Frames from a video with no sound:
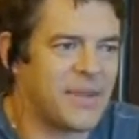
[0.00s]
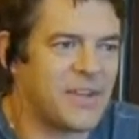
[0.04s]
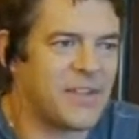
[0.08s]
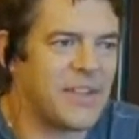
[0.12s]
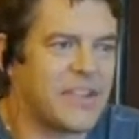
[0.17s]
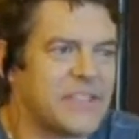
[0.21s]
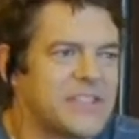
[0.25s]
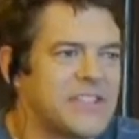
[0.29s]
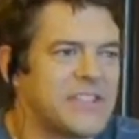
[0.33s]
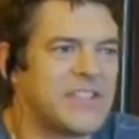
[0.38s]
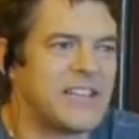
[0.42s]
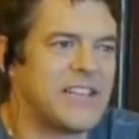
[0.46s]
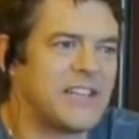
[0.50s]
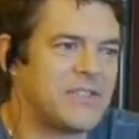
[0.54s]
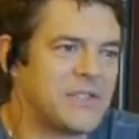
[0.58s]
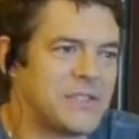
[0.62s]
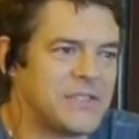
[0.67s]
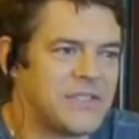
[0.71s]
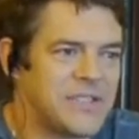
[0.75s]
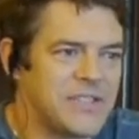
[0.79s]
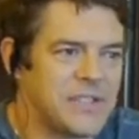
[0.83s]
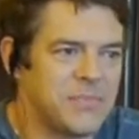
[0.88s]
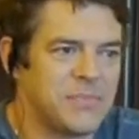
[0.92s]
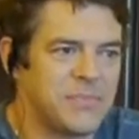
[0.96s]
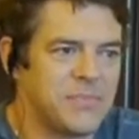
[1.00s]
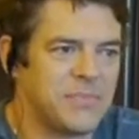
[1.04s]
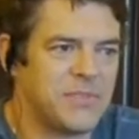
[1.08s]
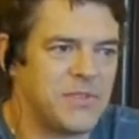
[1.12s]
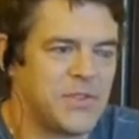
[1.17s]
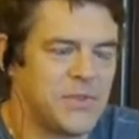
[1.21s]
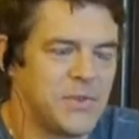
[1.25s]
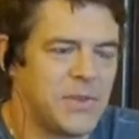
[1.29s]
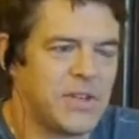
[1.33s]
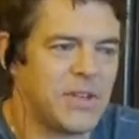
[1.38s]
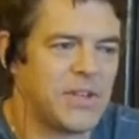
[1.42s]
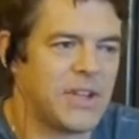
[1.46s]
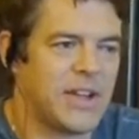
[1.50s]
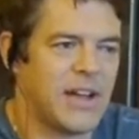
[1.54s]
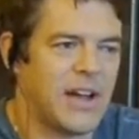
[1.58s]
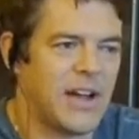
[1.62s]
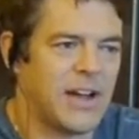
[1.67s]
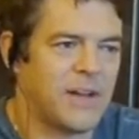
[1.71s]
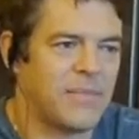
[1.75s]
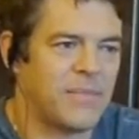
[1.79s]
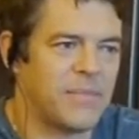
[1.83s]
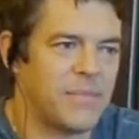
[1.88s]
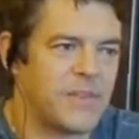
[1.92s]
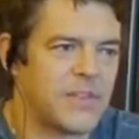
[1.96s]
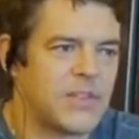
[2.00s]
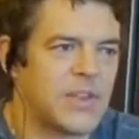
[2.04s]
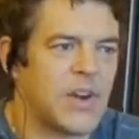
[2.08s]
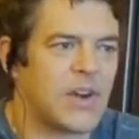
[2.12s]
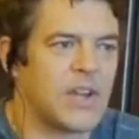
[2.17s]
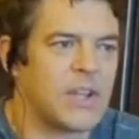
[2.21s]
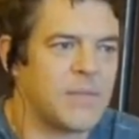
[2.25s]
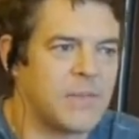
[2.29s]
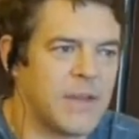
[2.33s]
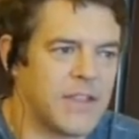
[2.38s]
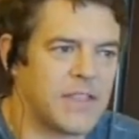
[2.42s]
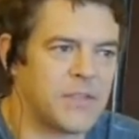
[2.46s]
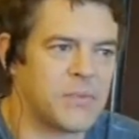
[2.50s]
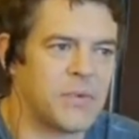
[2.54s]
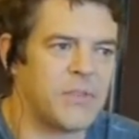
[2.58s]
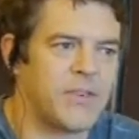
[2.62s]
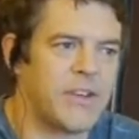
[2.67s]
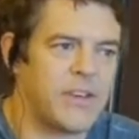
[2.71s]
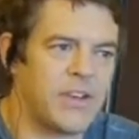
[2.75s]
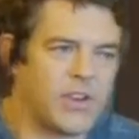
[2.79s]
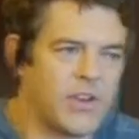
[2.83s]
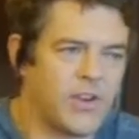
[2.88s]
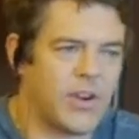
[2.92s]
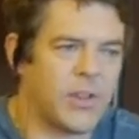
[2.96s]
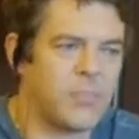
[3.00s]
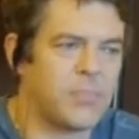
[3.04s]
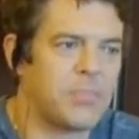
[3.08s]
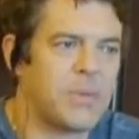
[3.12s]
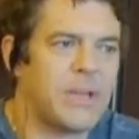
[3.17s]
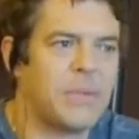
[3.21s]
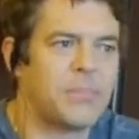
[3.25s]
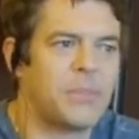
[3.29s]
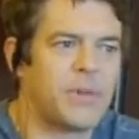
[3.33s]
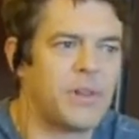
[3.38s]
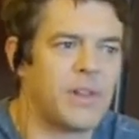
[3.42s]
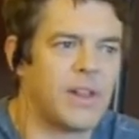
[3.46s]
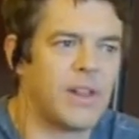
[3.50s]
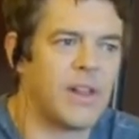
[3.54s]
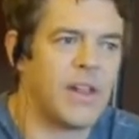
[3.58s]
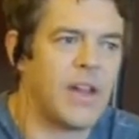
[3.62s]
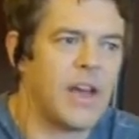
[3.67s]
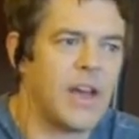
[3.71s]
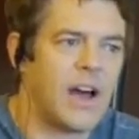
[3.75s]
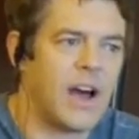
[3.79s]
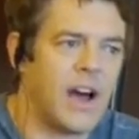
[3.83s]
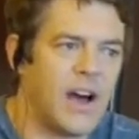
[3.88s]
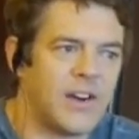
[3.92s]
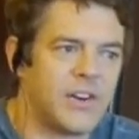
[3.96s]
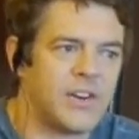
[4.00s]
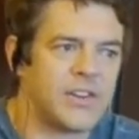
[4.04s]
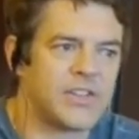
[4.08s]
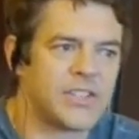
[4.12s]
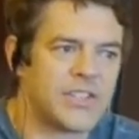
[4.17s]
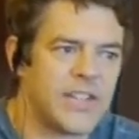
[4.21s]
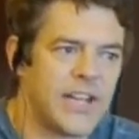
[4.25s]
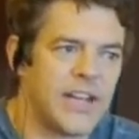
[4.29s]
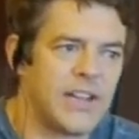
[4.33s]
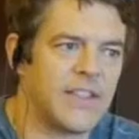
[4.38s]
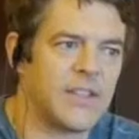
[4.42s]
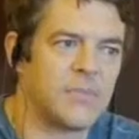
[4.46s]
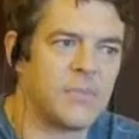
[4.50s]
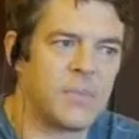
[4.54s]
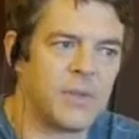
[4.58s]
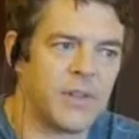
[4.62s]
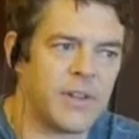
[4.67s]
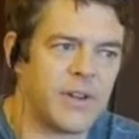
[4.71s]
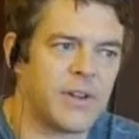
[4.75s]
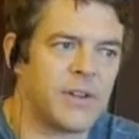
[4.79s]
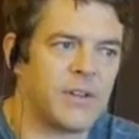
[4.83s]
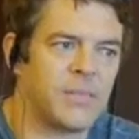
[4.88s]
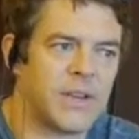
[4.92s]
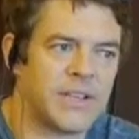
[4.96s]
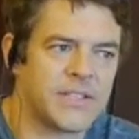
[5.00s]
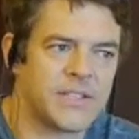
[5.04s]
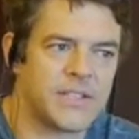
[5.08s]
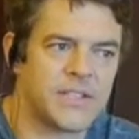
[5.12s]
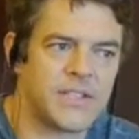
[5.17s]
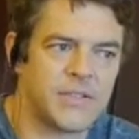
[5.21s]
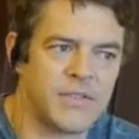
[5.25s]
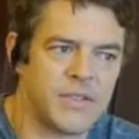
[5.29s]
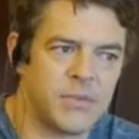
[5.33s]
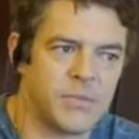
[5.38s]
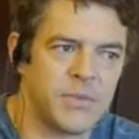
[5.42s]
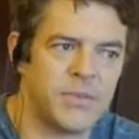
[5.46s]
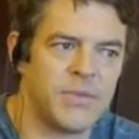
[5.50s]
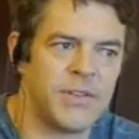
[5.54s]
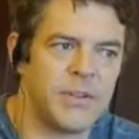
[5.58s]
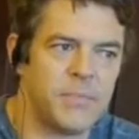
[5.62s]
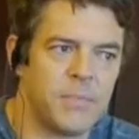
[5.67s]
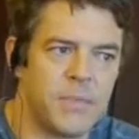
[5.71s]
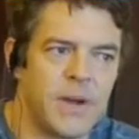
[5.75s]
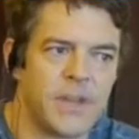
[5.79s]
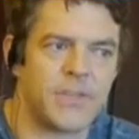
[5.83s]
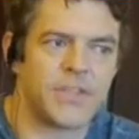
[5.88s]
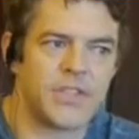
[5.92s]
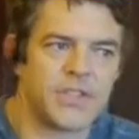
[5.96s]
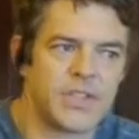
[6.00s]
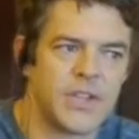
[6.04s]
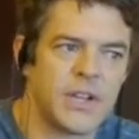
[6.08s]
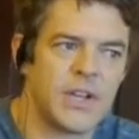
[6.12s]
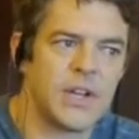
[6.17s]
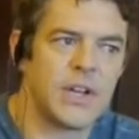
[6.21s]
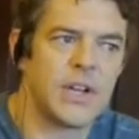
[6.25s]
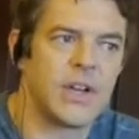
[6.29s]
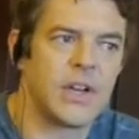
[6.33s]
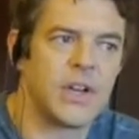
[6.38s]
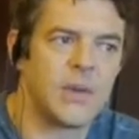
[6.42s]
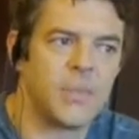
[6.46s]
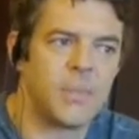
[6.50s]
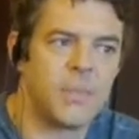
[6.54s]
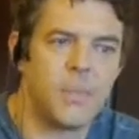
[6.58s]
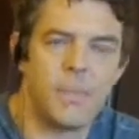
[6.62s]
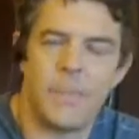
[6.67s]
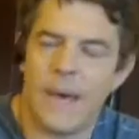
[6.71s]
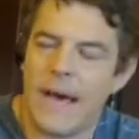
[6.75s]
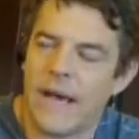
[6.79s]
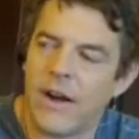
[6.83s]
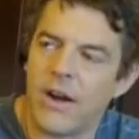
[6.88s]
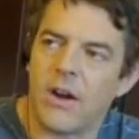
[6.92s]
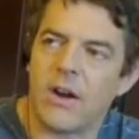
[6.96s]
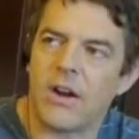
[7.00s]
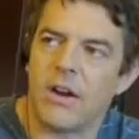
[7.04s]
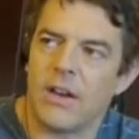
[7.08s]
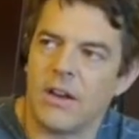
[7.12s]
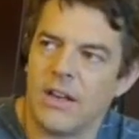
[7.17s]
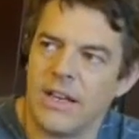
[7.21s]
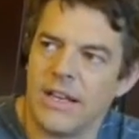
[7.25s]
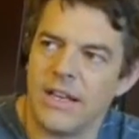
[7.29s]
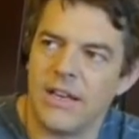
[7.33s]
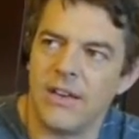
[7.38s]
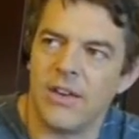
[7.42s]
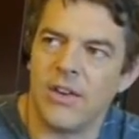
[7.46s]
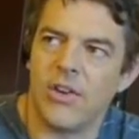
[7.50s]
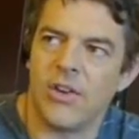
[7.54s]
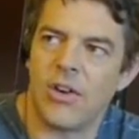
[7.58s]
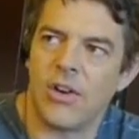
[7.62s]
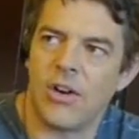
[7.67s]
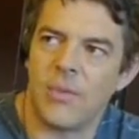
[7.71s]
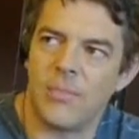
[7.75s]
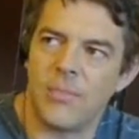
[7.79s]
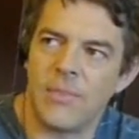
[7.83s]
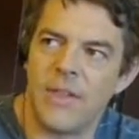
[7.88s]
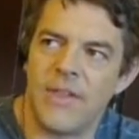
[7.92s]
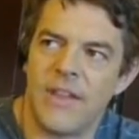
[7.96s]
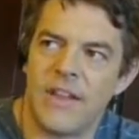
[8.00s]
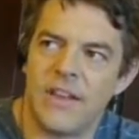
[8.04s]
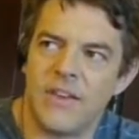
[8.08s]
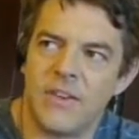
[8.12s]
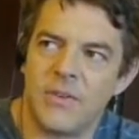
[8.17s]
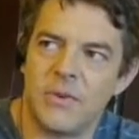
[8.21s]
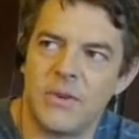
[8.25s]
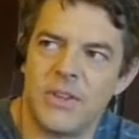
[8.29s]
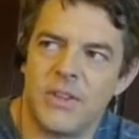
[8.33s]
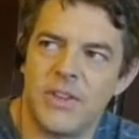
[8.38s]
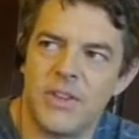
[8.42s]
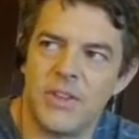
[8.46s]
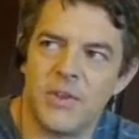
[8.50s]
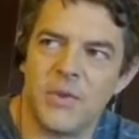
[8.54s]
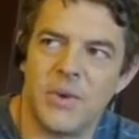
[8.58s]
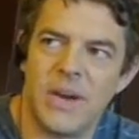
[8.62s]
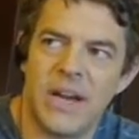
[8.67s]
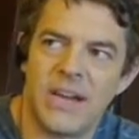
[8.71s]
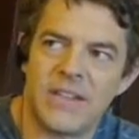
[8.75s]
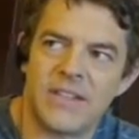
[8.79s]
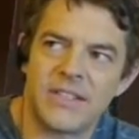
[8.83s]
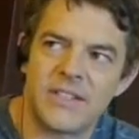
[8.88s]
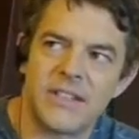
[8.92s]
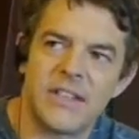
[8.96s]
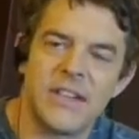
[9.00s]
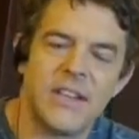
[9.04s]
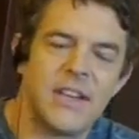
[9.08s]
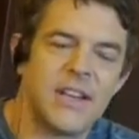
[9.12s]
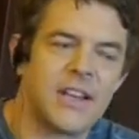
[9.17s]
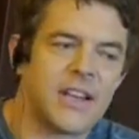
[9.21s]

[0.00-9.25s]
It's interesting talking about the movie in Europe. People understand the political message of the movie much better in Europe than they do in the U.S.